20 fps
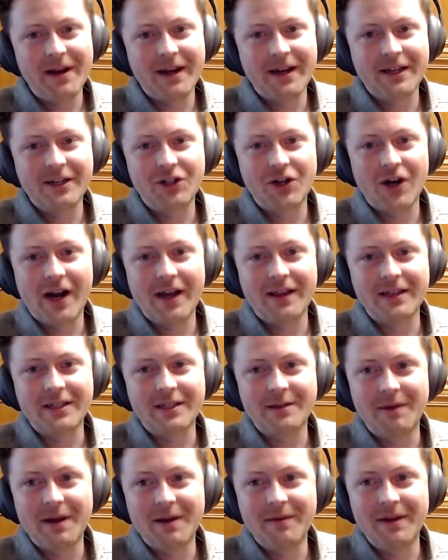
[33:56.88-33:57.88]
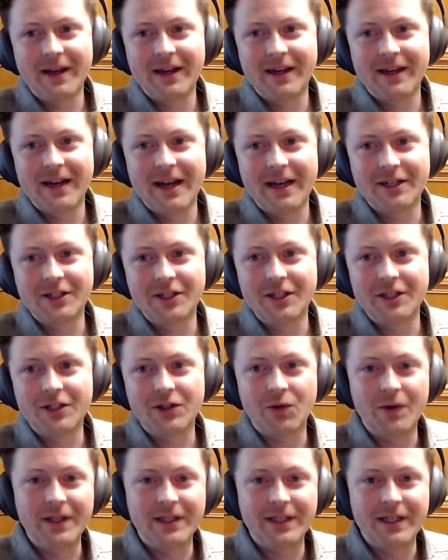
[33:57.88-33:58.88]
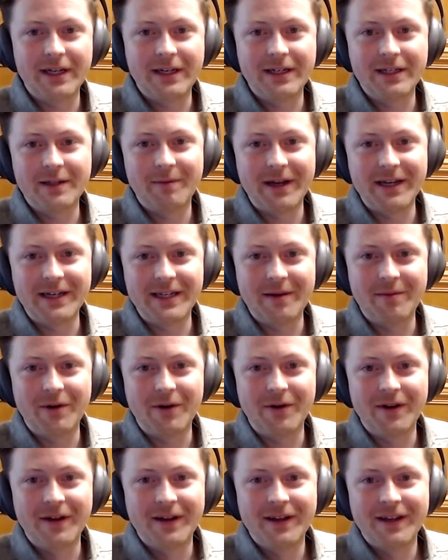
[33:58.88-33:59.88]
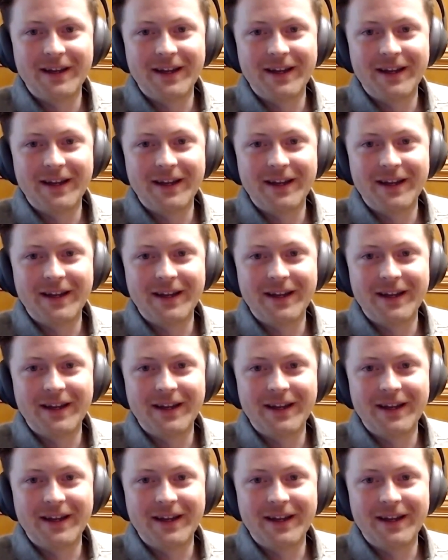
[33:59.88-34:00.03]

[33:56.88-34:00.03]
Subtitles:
okay, maybe I could try this. Maybe I could actually squeeze it into my